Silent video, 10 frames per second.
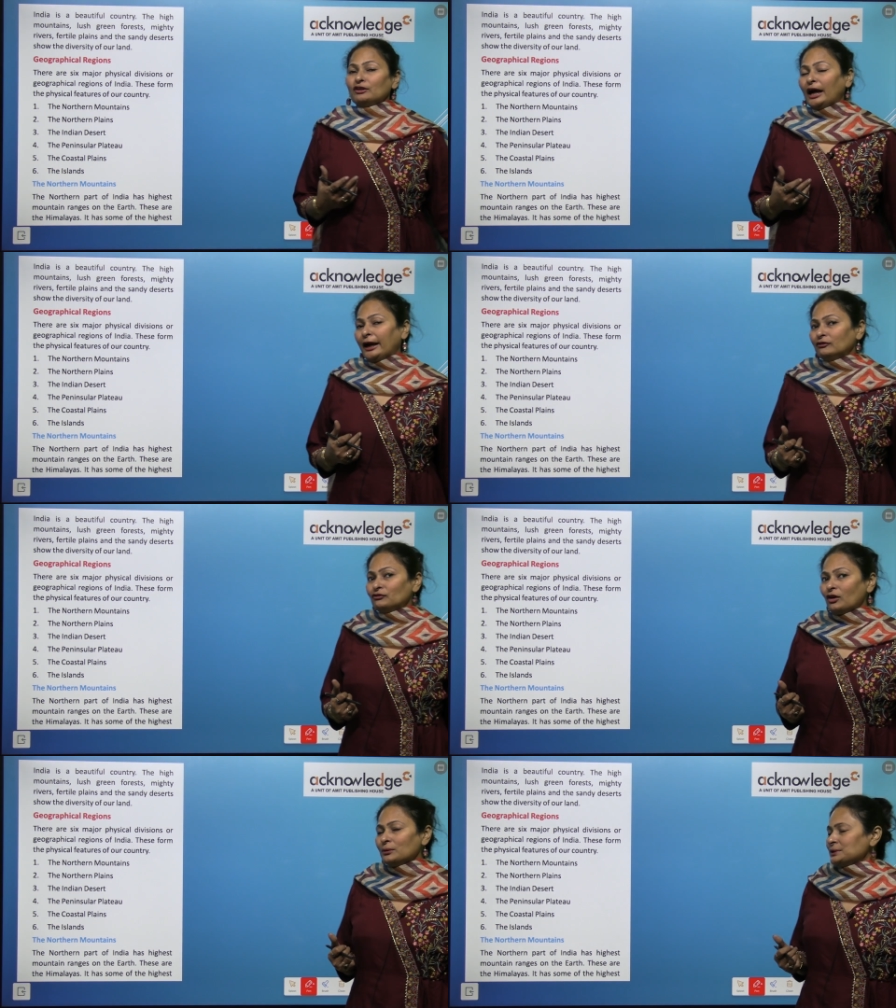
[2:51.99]

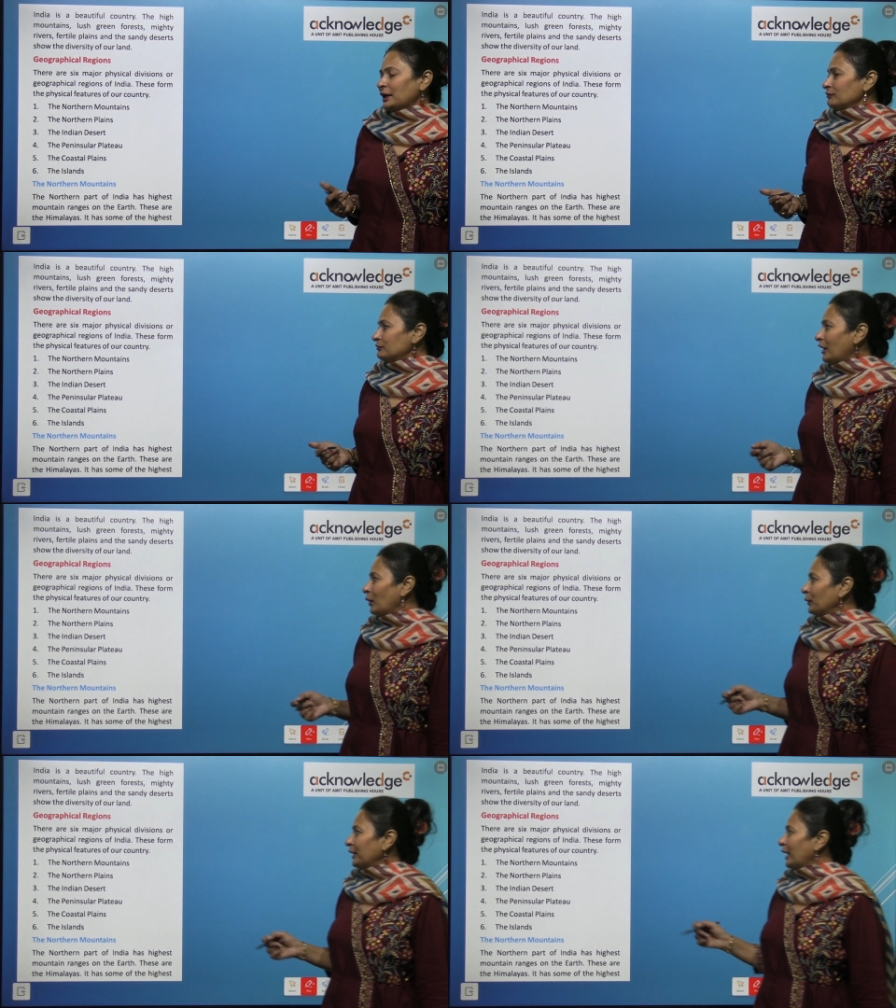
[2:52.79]
landforms are
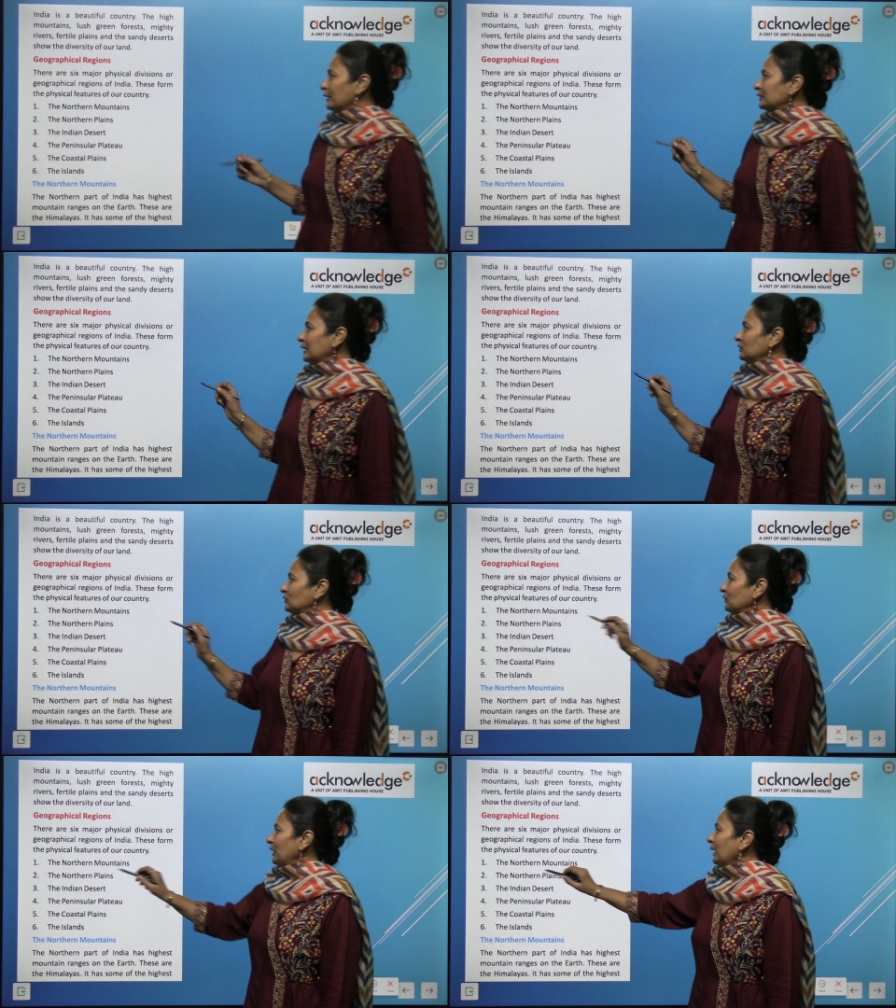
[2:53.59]
found in our
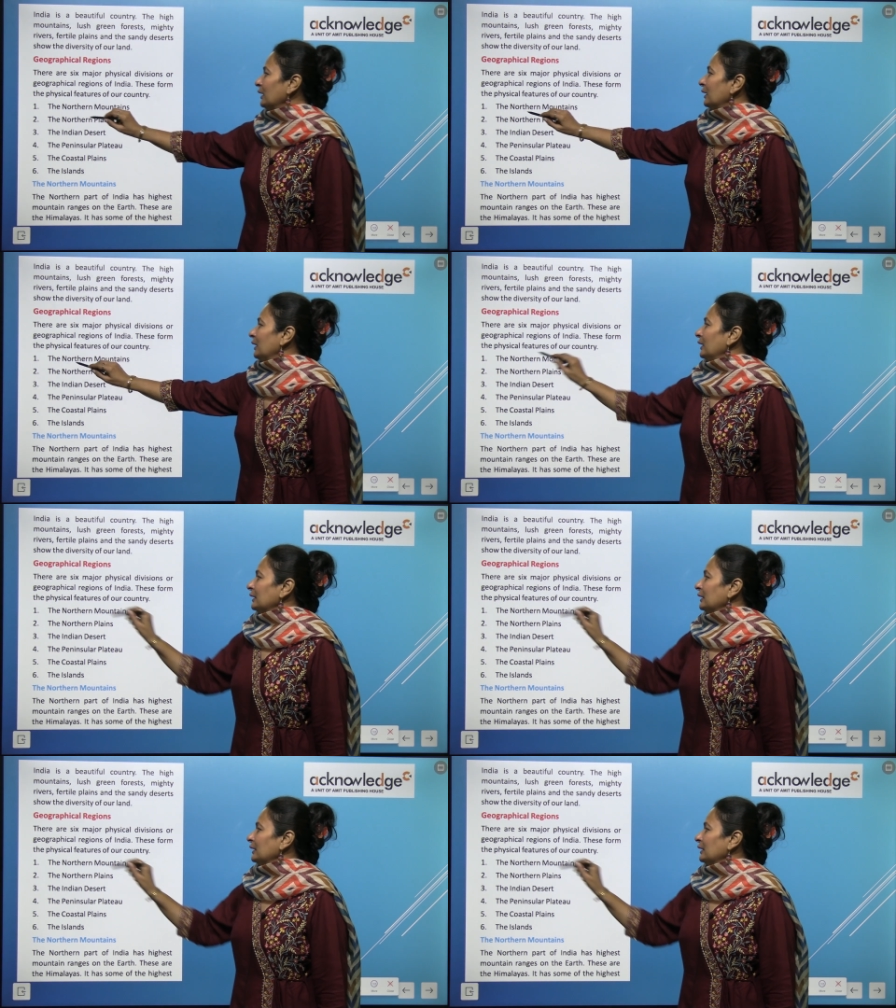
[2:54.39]
country.